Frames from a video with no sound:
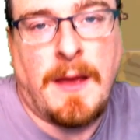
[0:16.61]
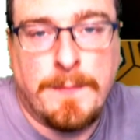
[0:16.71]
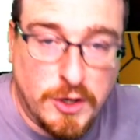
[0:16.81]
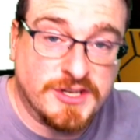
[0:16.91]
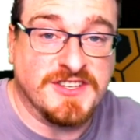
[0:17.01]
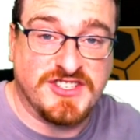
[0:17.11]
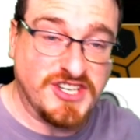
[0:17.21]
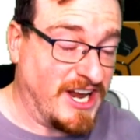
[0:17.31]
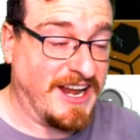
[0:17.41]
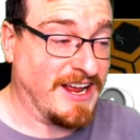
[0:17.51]
Mutants
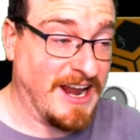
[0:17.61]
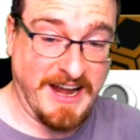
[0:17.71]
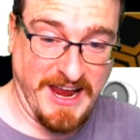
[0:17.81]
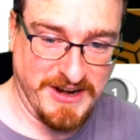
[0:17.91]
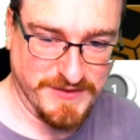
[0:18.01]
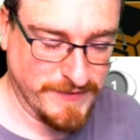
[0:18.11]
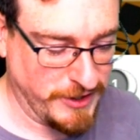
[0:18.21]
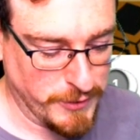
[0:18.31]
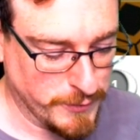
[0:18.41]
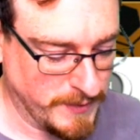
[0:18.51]
Genetic Gladiator
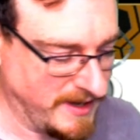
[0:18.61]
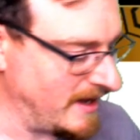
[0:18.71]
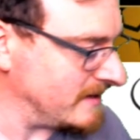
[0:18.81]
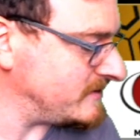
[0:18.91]
video here.